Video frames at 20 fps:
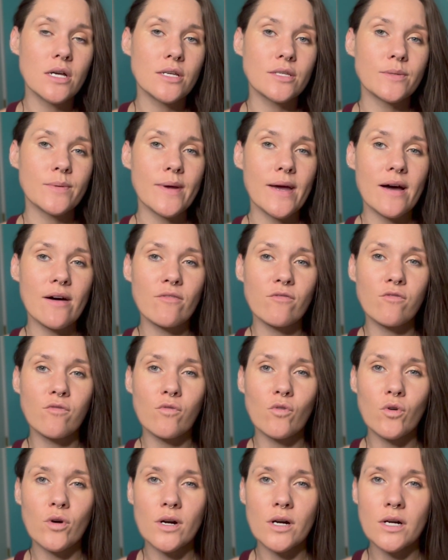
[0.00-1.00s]
So we have
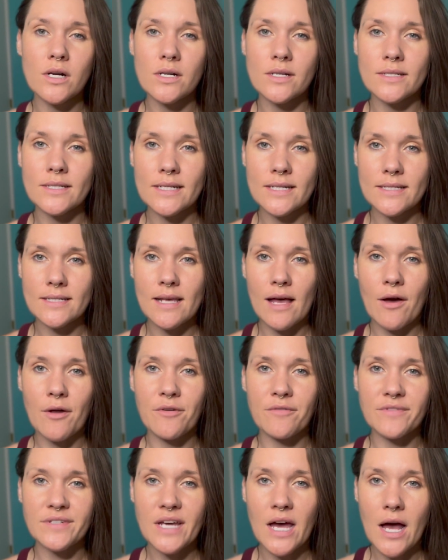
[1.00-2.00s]
4 days out
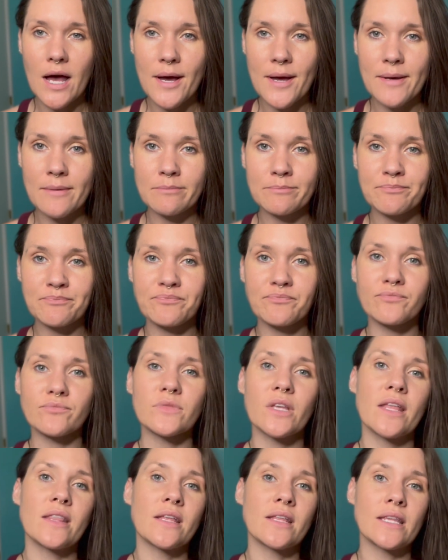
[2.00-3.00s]
of time,
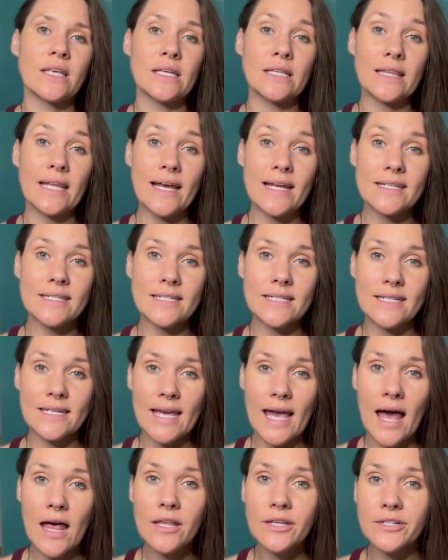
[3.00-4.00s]
and when the Atlantean
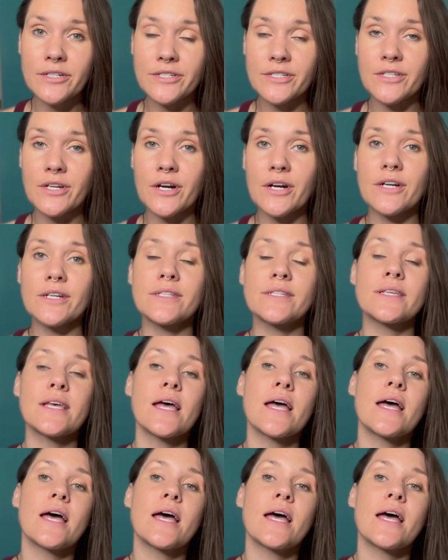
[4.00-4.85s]
calendar starts,